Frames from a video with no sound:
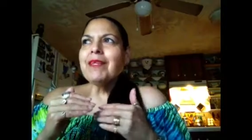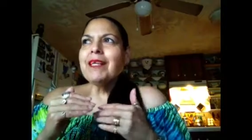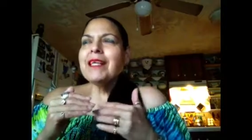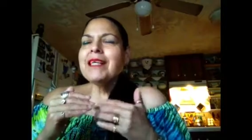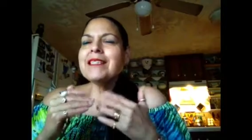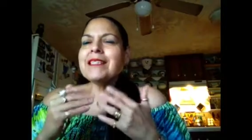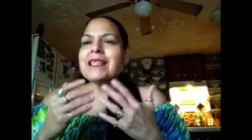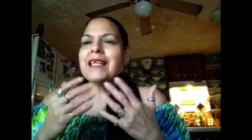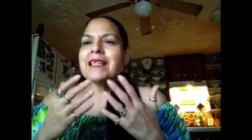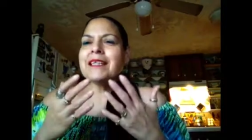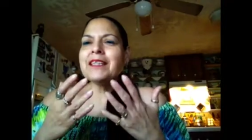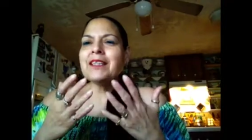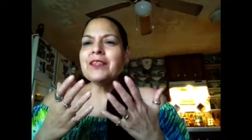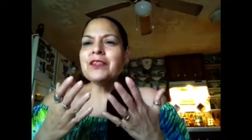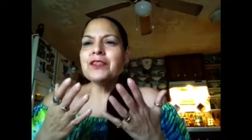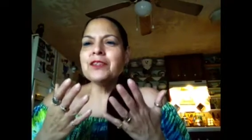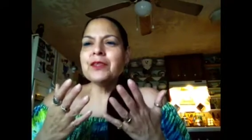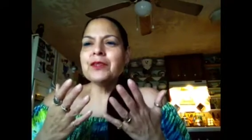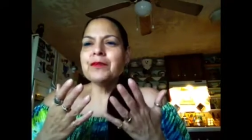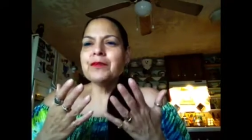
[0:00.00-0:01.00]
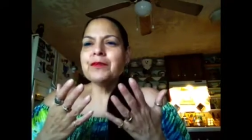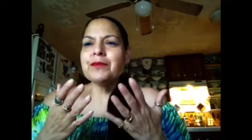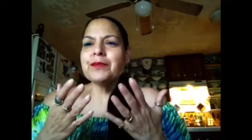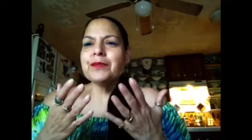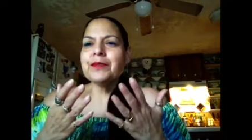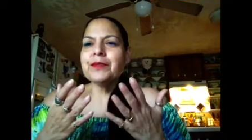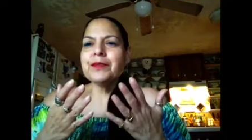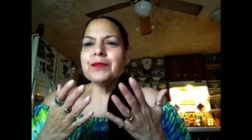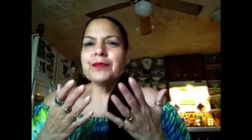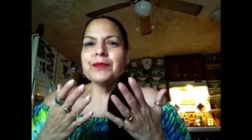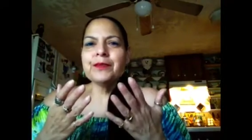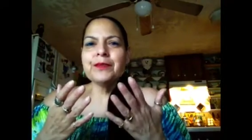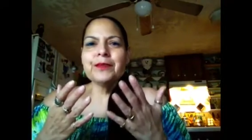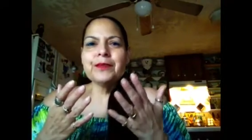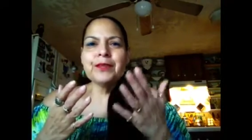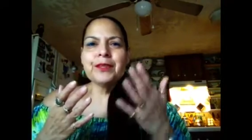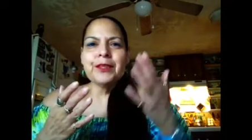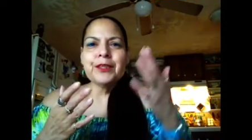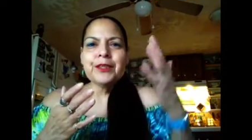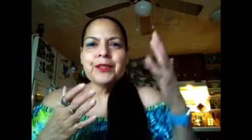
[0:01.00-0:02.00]
it's like there's a
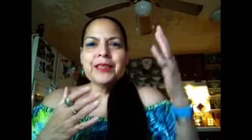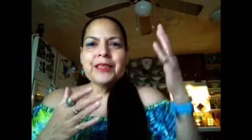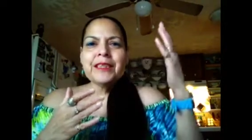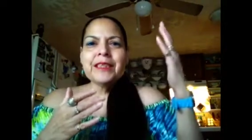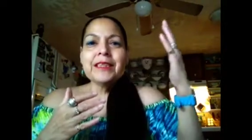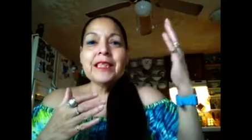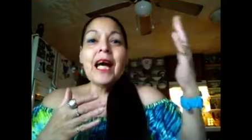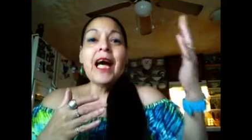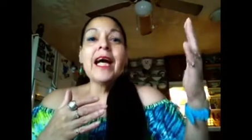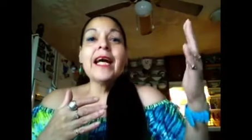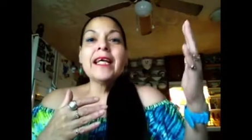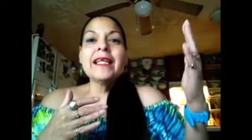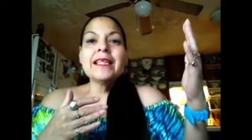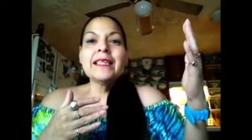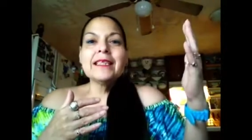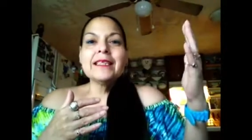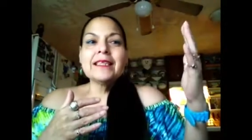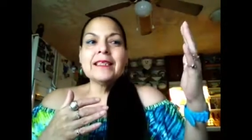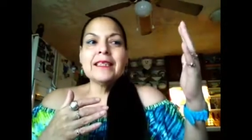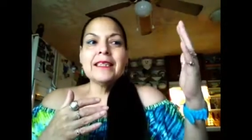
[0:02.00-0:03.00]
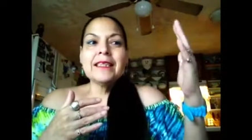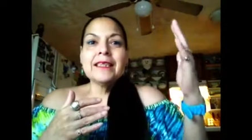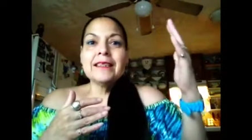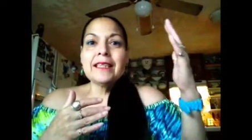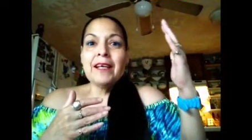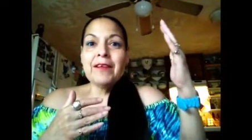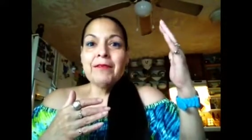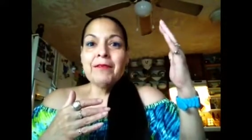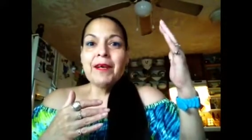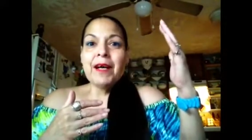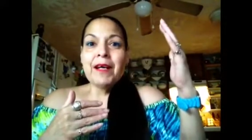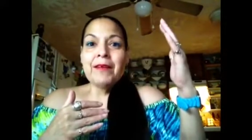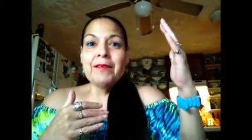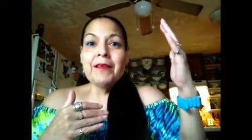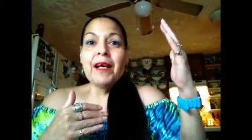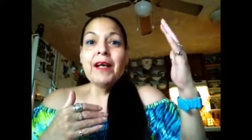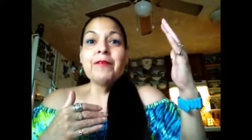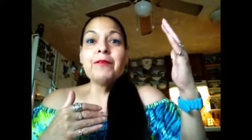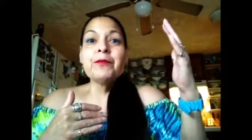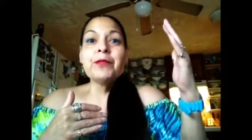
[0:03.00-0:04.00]
there's a sign that says I've I've,
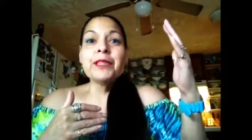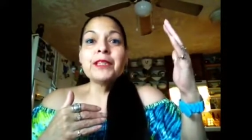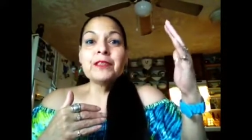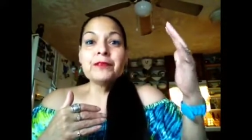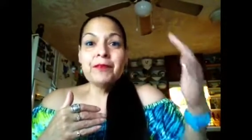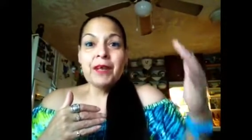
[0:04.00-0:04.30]
I've reached